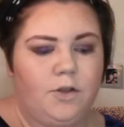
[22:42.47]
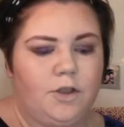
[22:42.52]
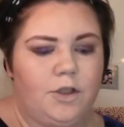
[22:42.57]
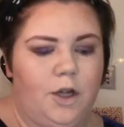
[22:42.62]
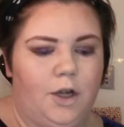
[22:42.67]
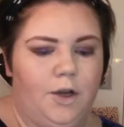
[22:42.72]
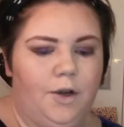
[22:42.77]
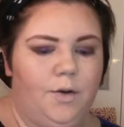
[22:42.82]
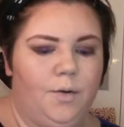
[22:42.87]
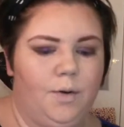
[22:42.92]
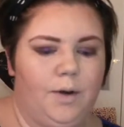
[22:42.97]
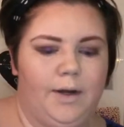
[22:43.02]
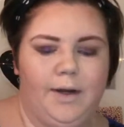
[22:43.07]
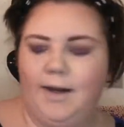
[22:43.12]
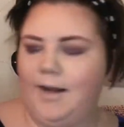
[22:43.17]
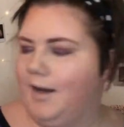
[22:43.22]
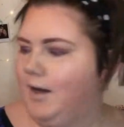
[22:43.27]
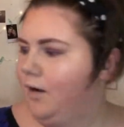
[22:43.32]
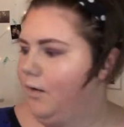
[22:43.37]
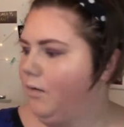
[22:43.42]
So
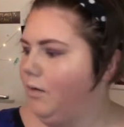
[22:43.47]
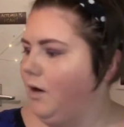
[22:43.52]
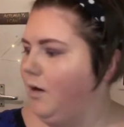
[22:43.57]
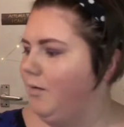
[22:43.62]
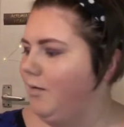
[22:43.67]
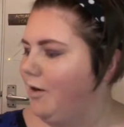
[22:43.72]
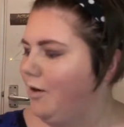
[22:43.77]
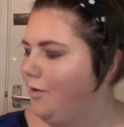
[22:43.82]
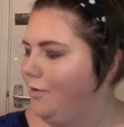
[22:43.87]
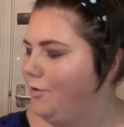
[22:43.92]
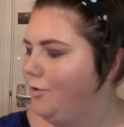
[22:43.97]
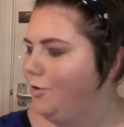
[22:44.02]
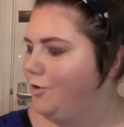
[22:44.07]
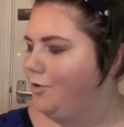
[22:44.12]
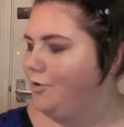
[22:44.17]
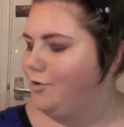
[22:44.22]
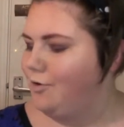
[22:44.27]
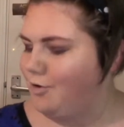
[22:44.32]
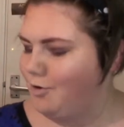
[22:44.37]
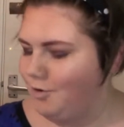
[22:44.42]
now I'm going
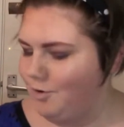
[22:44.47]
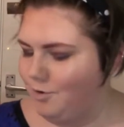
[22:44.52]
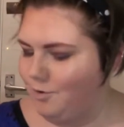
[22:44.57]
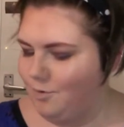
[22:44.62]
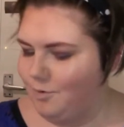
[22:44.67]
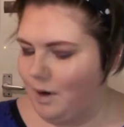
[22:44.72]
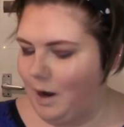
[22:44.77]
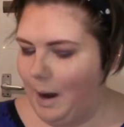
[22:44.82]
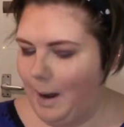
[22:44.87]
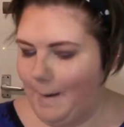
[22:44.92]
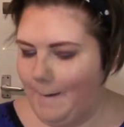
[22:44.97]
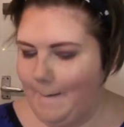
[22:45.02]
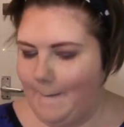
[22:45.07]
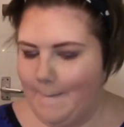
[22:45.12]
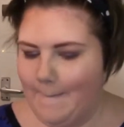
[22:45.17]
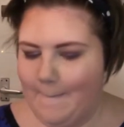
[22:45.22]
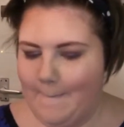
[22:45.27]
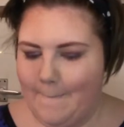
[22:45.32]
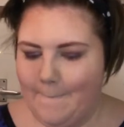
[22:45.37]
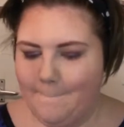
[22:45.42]
to do
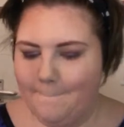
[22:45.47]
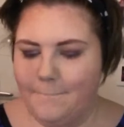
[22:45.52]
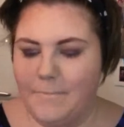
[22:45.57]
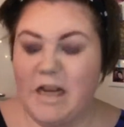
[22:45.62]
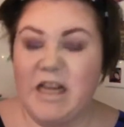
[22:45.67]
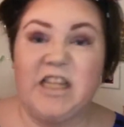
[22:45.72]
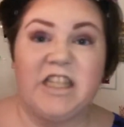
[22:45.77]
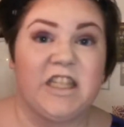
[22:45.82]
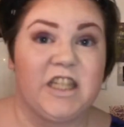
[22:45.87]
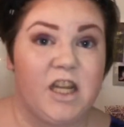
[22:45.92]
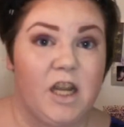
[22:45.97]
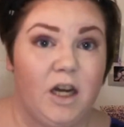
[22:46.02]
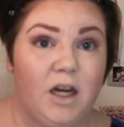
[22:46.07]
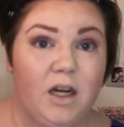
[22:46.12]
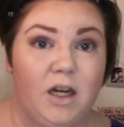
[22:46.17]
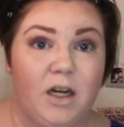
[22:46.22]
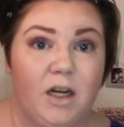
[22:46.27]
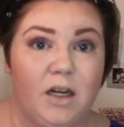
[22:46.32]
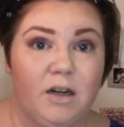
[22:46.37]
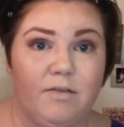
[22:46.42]

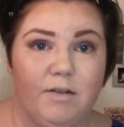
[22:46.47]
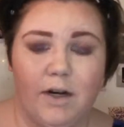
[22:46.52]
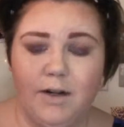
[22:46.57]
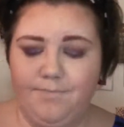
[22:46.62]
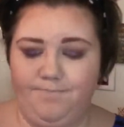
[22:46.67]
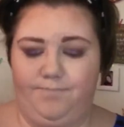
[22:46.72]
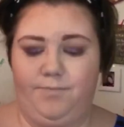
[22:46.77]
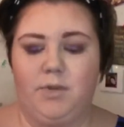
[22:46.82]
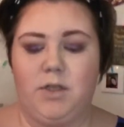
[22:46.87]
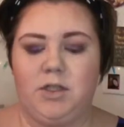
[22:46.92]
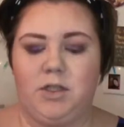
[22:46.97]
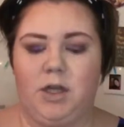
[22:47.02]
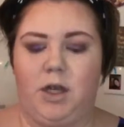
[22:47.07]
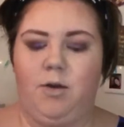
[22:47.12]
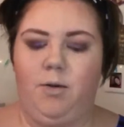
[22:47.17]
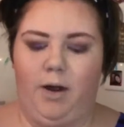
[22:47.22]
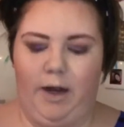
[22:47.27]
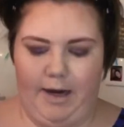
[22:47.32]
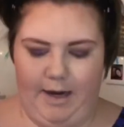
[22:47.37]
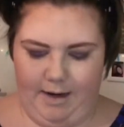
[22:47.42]
mascara.
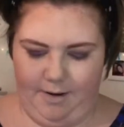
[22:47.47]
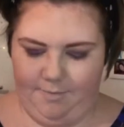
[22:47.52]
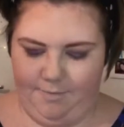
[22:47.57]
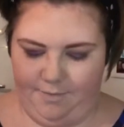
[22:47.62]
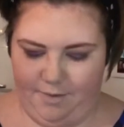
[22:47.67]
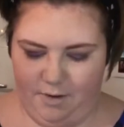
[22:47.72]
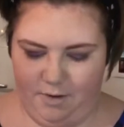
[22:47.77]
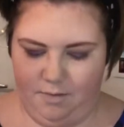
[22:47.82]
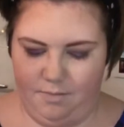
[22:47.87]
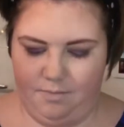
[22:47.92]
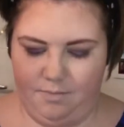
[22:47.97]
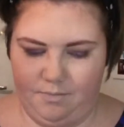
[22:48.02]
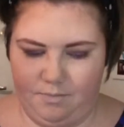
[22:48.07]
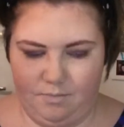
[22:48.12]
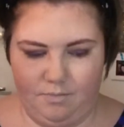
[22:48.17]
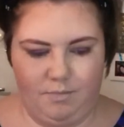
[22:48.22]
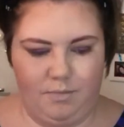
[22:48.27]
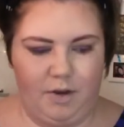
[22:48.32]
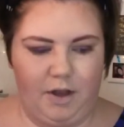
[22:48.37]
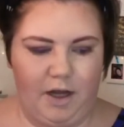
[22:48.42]
So I have the
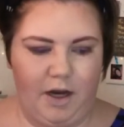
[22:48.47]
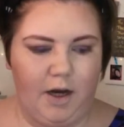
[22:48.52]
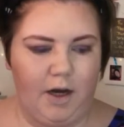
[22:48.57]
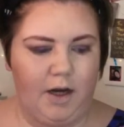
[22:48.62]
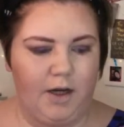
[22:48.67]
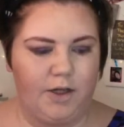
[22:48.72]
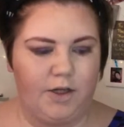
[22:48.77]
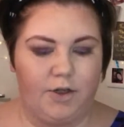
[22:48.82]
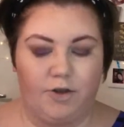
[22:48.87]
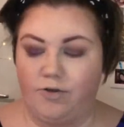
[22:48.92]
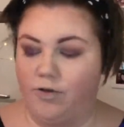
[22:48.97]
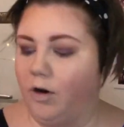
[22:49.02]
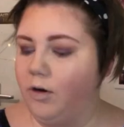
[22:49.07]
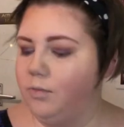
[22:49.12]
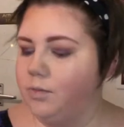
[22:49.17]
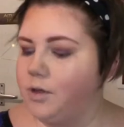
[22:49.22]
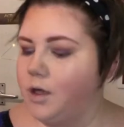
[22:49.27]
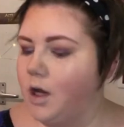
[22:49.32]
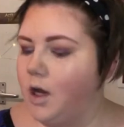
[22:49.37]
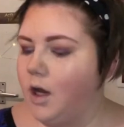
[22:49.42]
thing I just
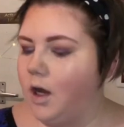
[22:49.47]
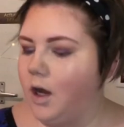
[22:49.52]
dropped.